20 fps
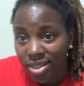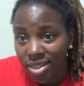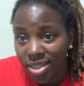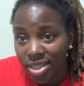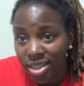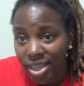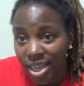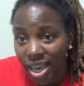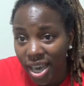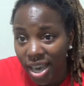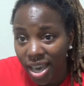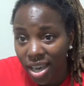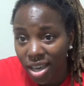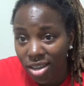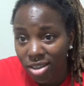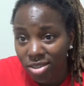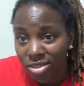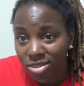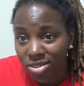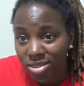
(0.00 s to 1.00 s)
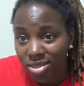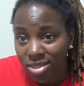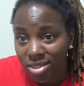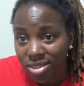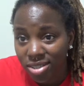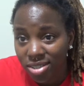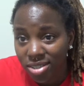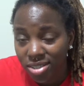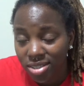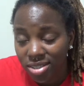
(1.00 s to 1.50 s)
in your
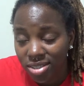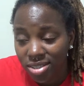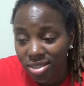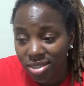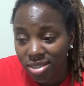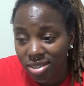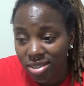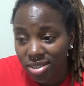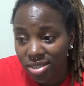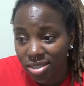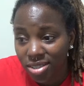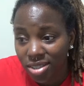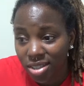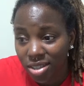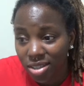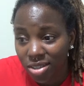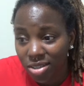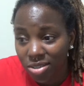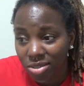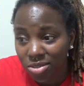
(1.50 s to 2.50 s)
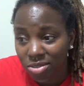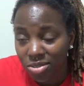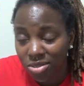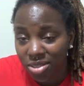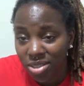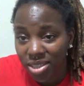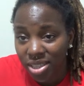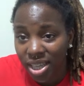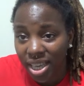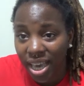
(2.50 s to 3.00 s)
house, you know,
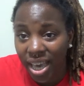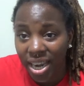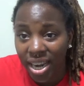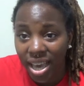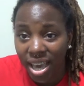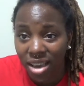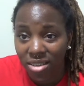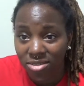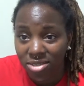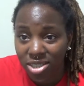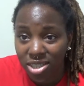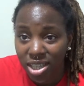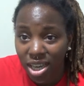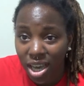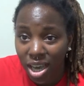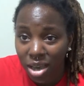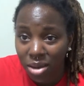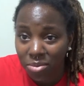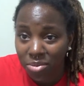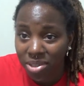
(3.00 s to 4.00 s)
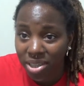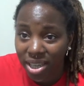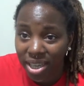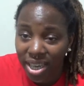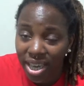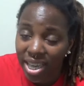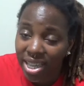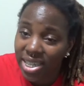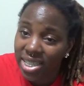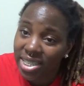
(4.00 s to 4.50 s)
they got to have a job and they
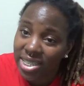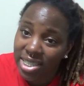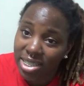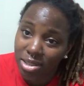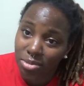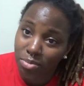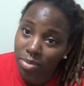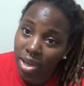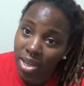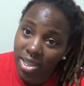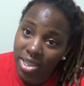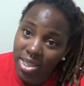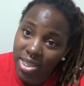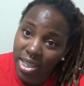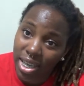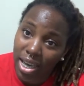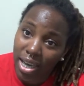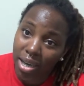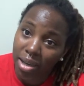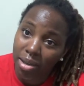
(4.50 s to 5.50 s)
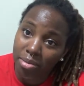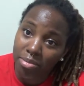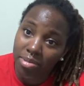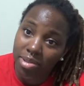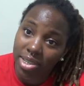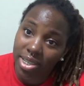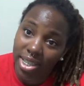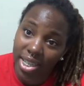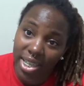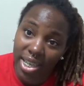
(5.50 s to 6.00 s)
got this amount of time
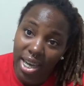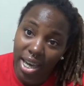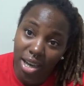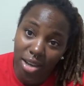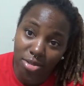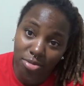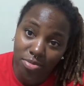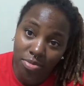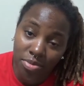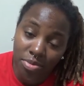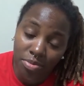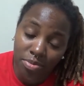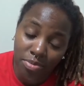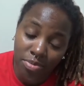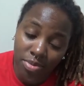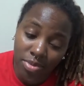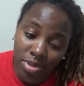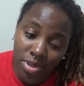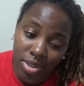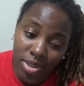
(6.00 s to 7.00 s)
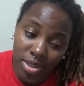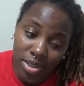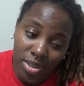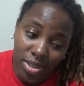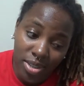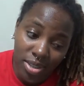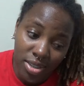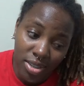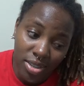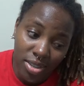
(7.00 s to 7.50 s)
to get out.
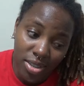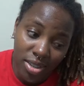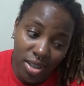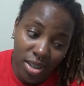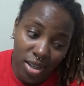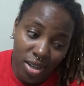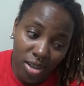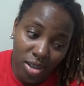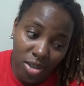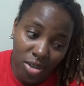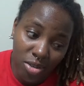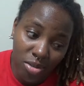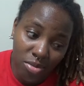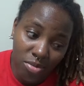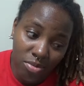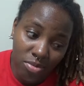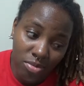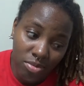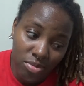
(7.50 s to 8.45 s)
Um,